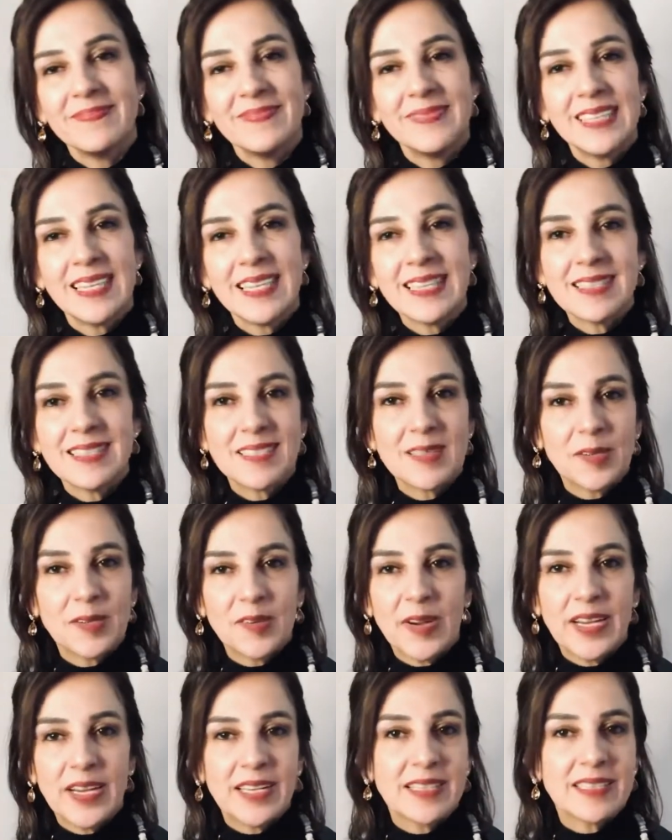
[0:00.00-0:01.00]
that's the
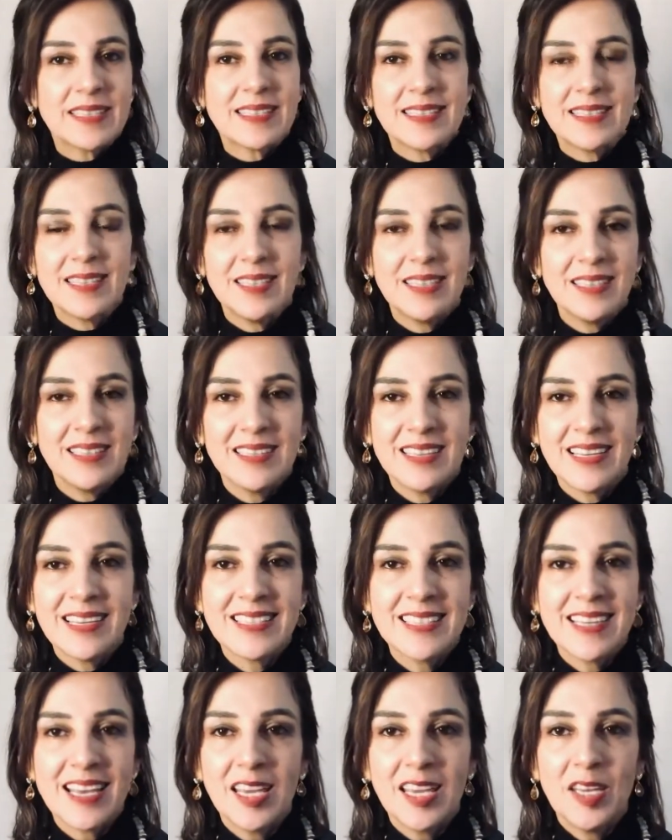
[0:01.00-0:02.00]
greatest. They
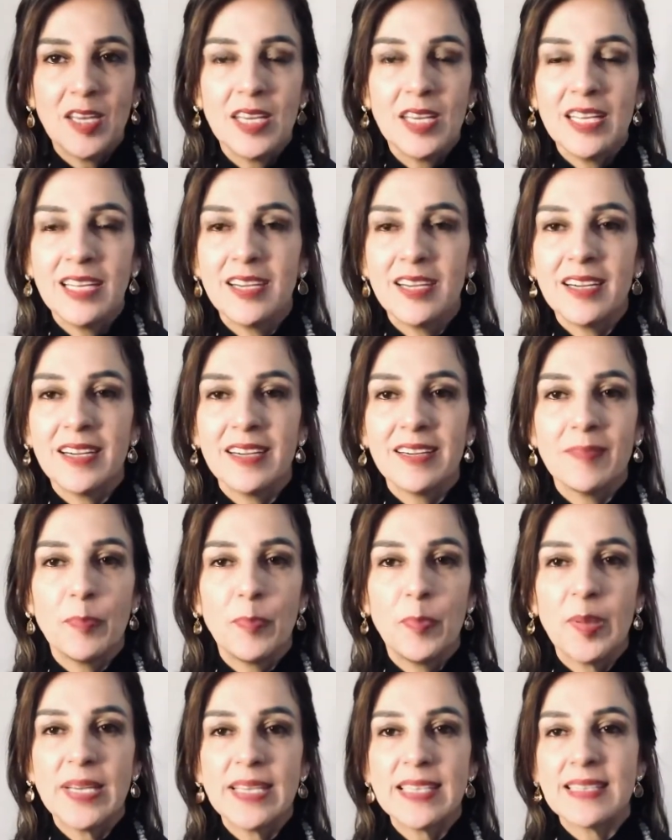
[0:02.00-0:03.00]
say inner
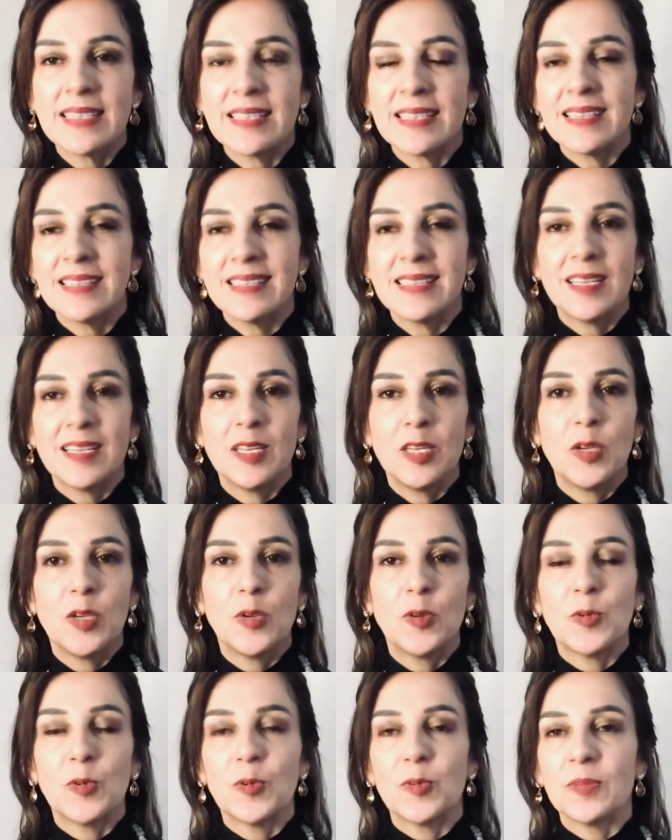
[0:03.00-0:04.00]
peace is the
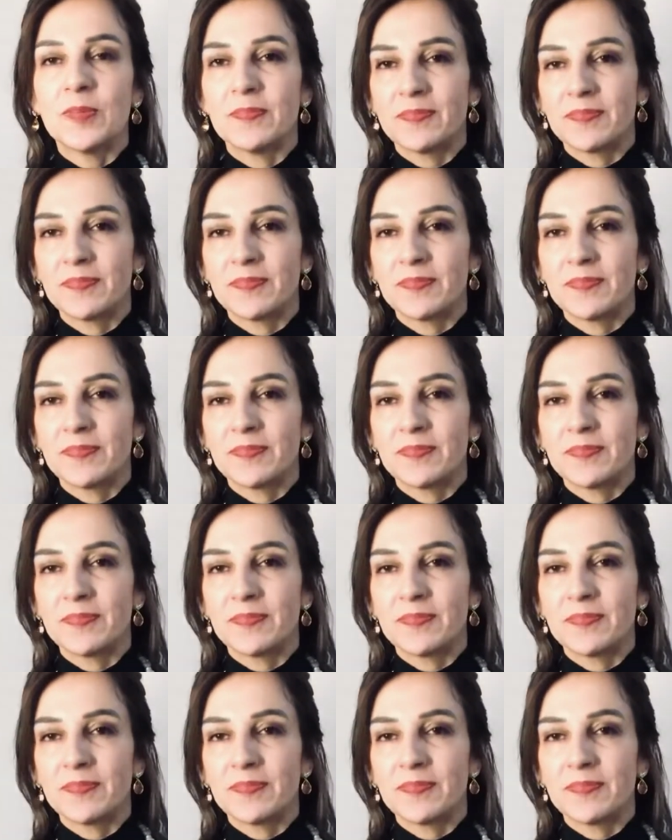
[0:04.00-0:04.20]
new